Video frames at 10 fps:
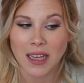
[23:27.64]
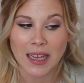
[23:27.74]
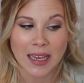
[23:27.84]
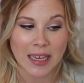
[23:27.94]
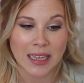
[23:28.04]

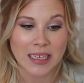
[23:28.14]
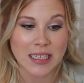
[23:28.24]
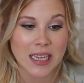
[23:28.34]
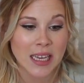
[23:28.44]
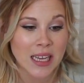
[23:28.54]
and
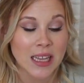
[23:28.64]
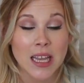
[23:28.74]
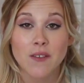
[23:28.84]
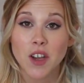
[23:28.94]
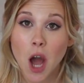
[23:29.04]

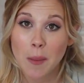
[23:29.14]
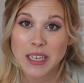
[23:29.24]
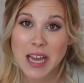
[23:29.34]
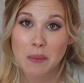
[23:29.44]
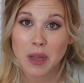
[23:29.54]
leave a
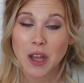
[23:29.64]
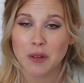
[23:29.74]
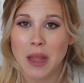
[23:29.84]
comment down below.